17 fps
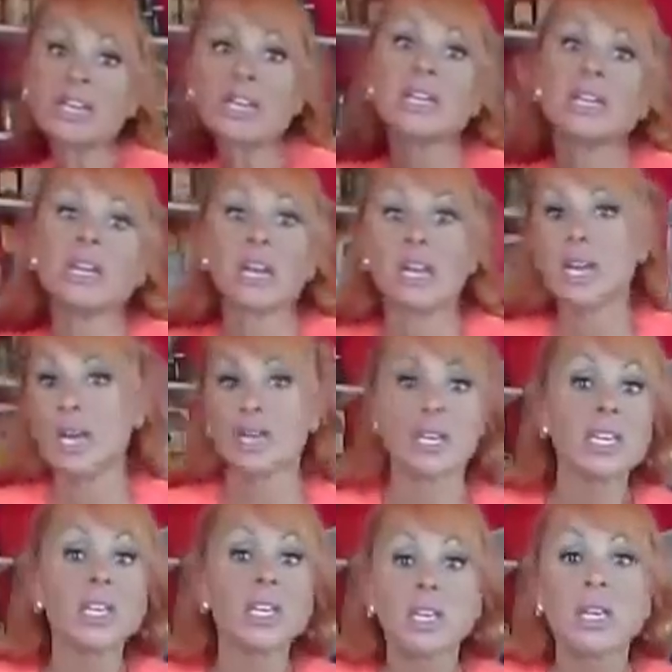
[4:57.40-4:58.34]
eat
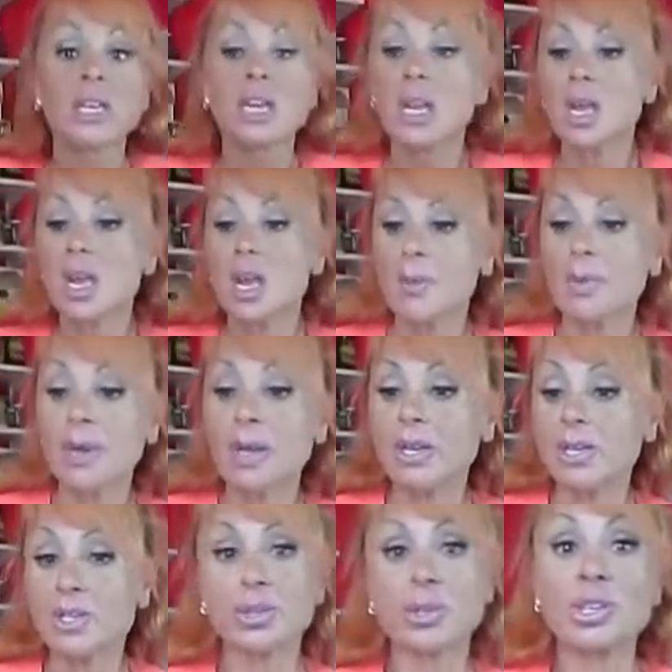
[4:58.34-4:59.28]
it,
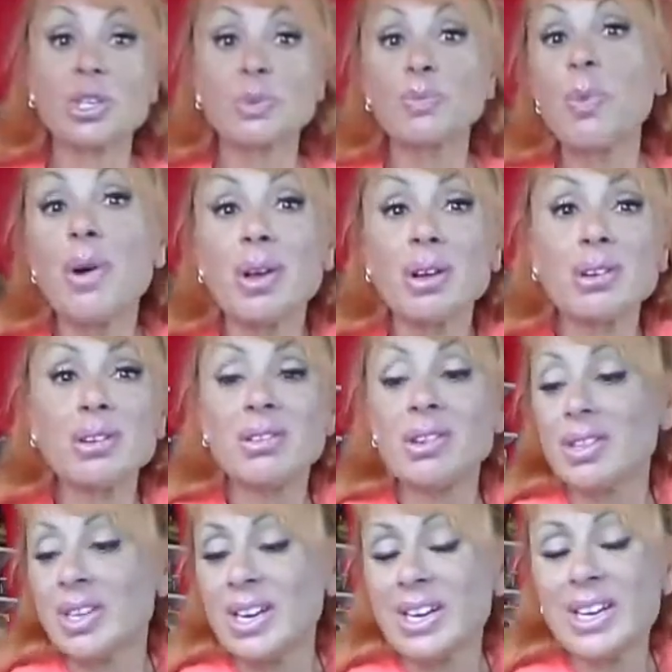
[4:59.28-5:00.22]
because it's gonna spoil,
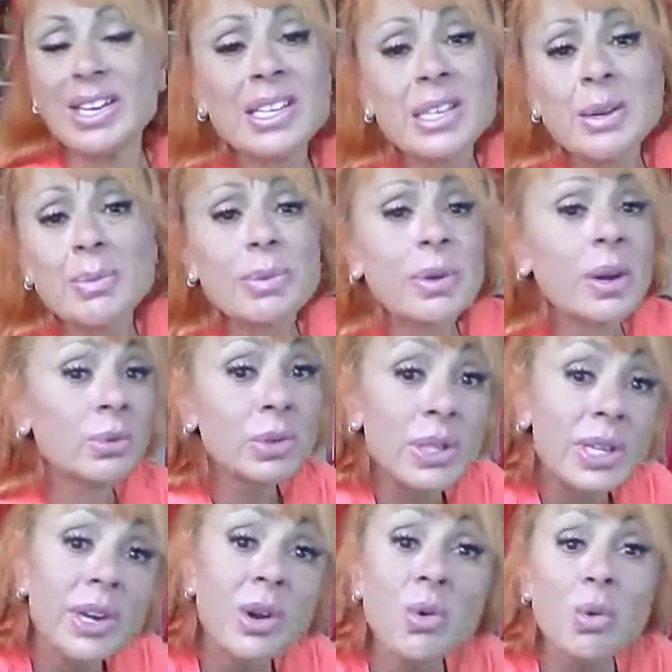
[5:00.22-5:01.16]
and then I eat something I
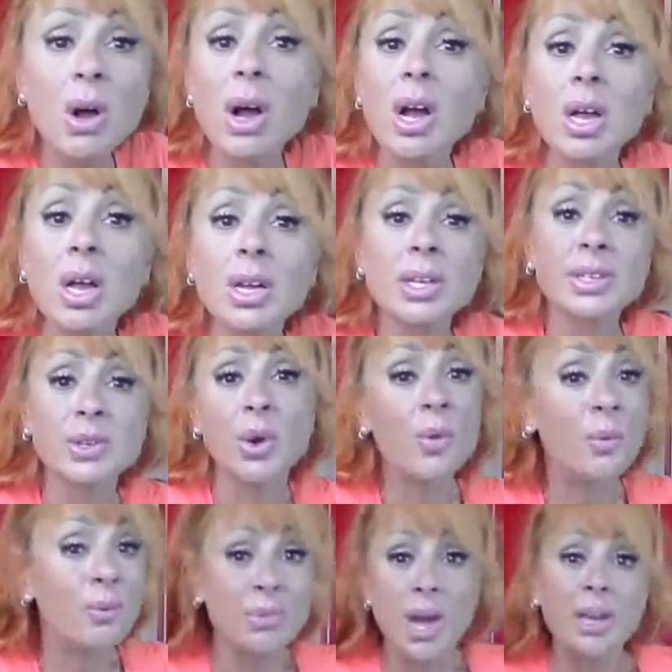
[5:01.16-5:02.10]
really don't
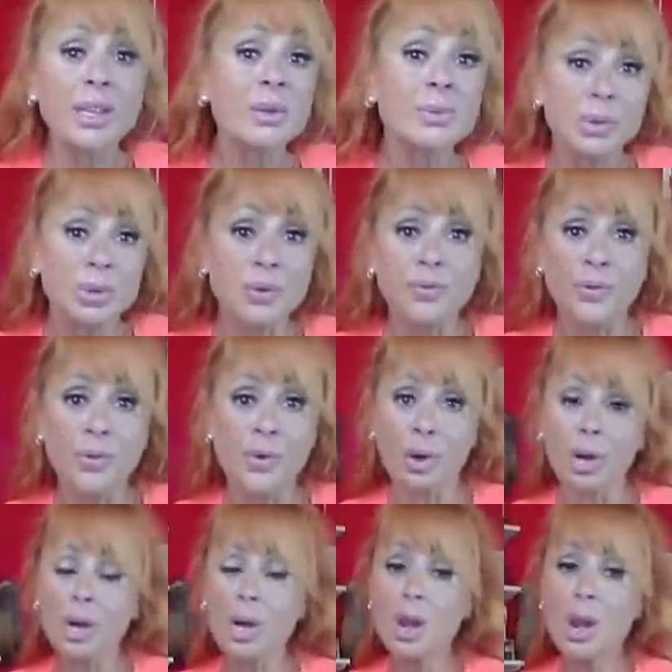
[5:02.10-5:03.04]
want, not in the mood
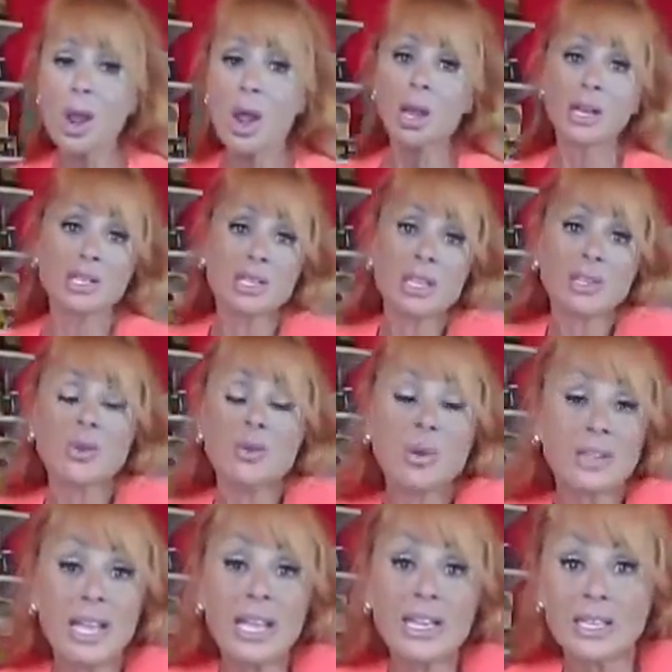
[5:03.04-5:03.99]
for, because I don't
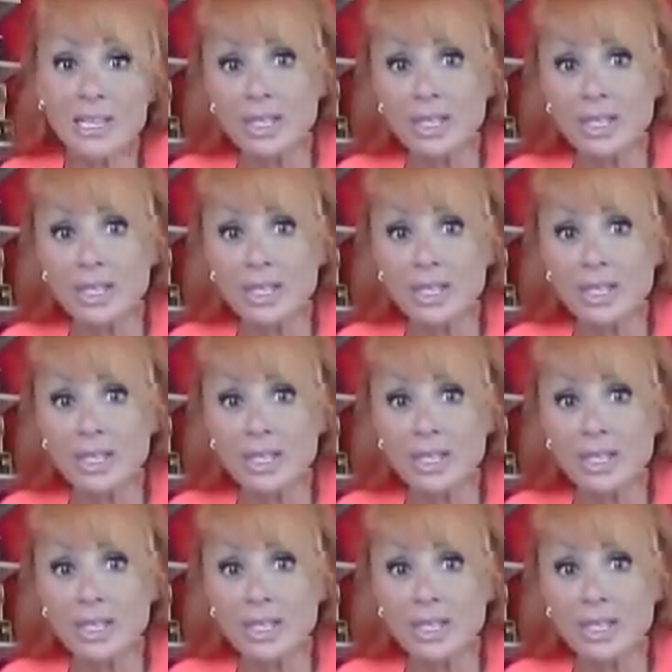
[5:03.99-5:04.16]
want that